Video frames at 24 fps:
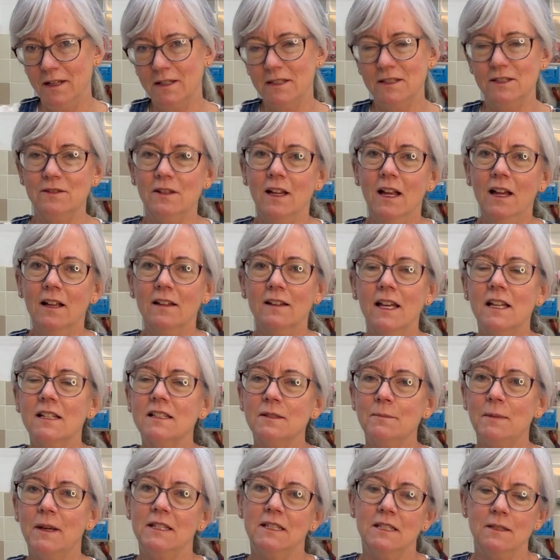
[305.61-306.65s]
Because last
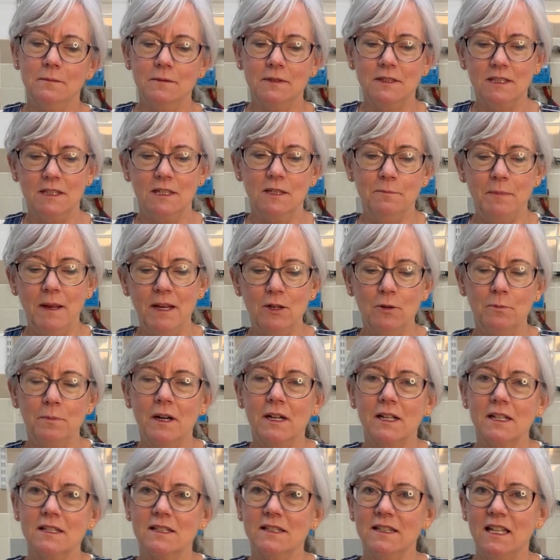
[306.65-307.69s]
time I did them in the Bato
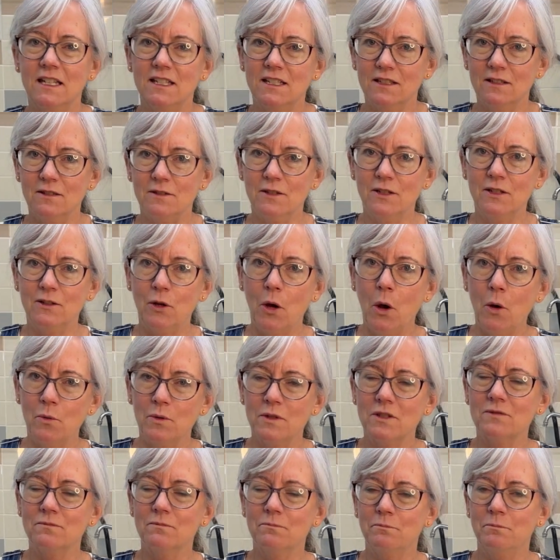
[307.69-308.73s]
buckets and they didn't go as